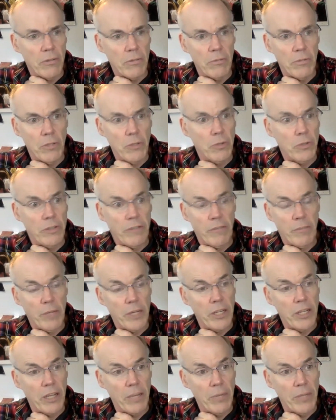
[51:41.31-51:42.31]
We told
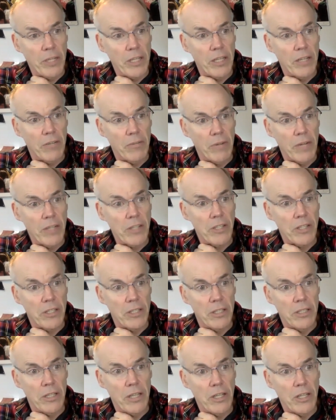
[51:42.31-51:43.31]
everybody coming to get arrested
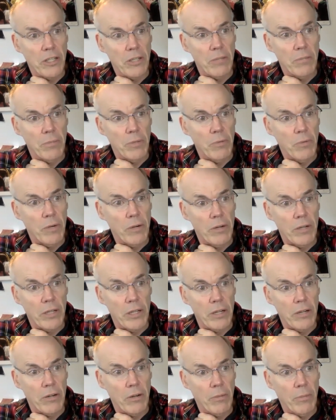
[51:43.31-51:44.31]
that they should be wearing
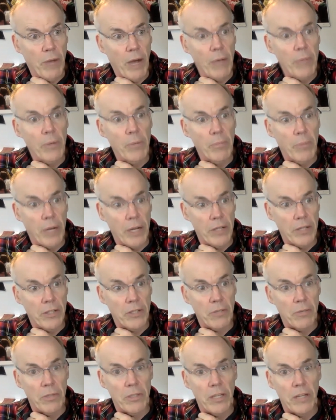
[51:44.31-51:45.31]
their Obama
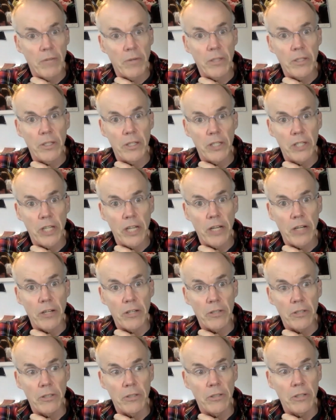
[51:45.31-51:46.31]
buttons when they went to jail,
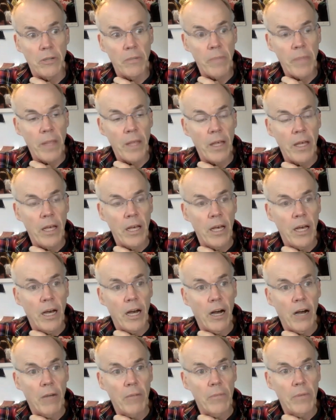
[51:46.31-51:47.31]
you
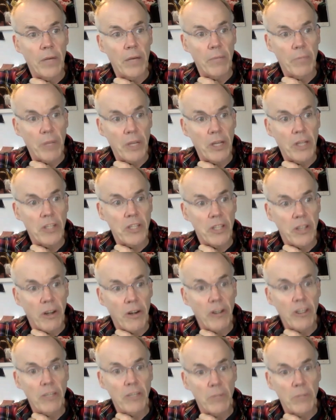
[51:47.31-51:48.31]
know, because the
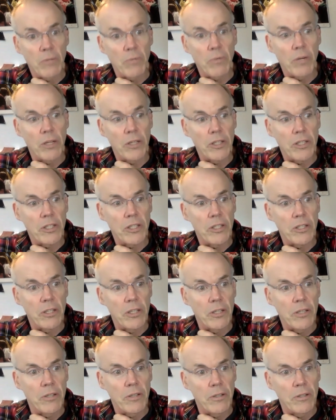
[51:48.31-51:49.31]
argument was
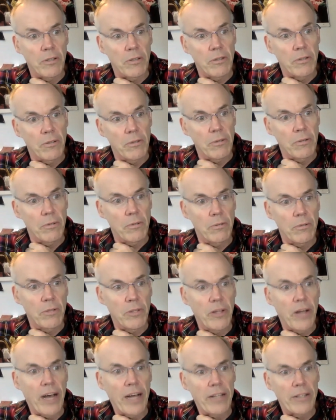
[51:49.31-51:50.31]

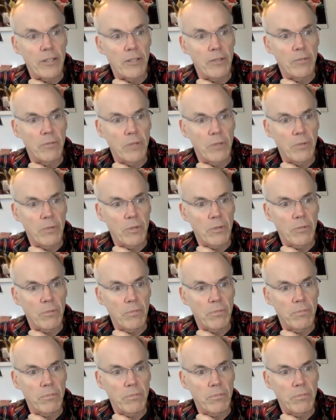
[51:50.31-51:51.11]
not that we were